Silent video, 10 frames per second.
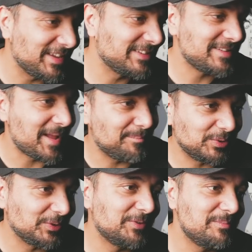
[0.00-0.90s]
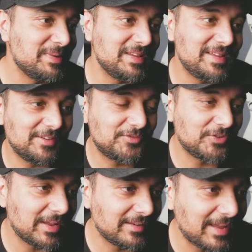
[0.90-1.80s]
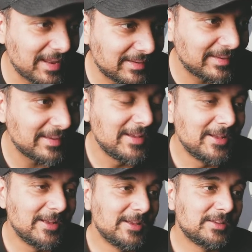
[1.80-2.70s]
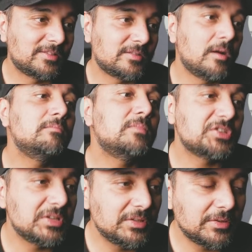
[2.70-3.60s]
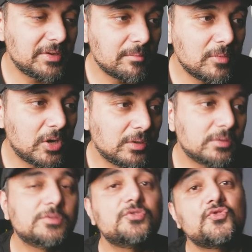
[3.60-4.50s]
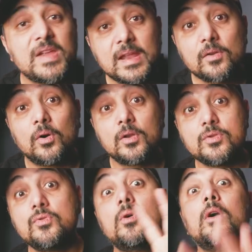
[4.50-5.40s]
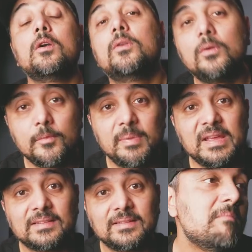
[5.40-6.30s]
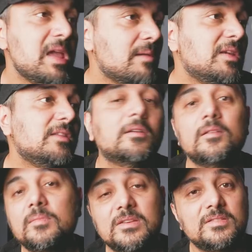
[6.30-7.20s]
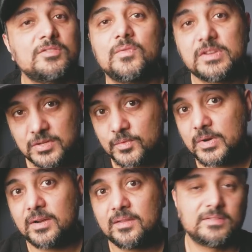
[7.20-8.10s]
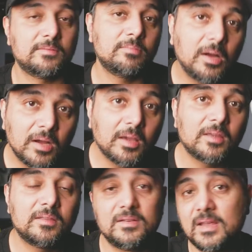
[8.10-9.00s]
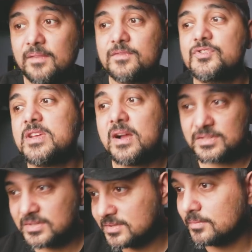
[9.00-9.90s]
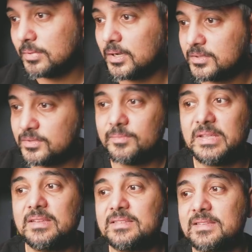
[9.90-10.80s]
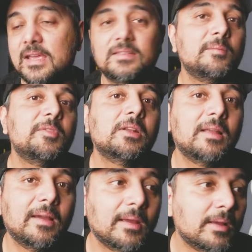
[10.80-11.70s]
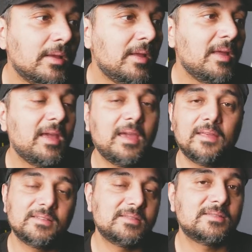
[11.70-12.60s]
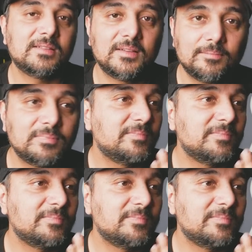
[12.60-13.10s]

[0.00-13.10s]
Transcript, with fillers: example could be if you can get some machine learning model to train on your code base. Maybe there could be a situation where there's a bug and the dev triages the bug to be, say, something like, hey, this is a